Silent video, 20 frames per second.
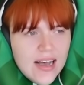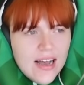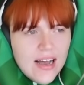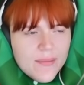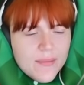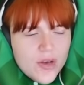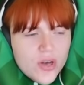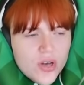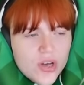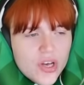
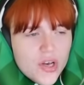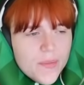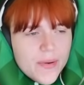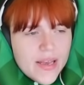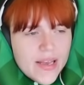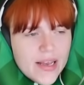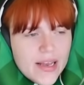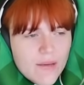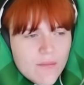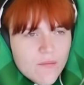I'm
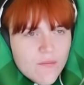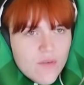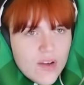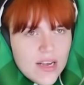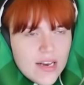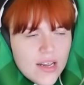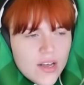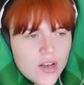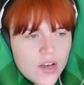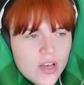hoping, I'm
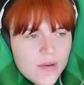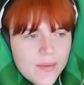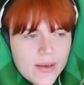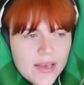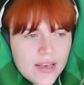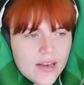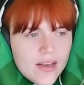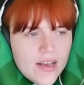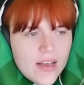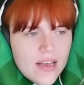really
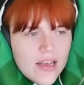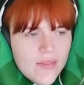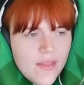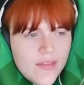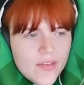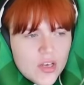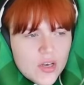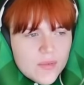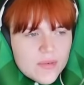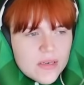hoping that
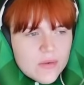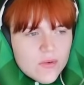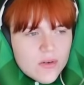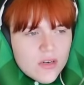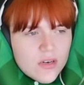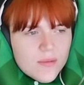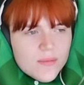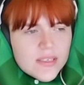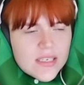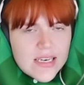the update will
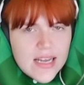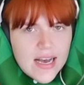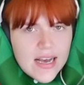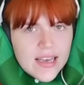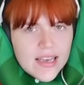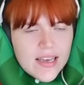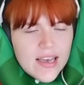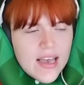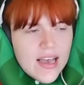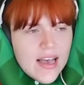come
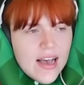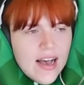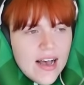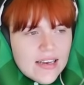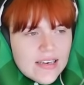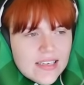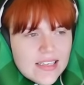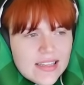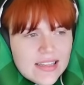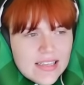tonight
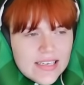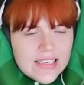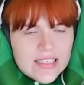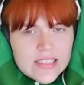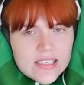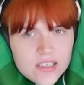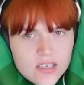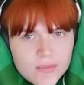and at least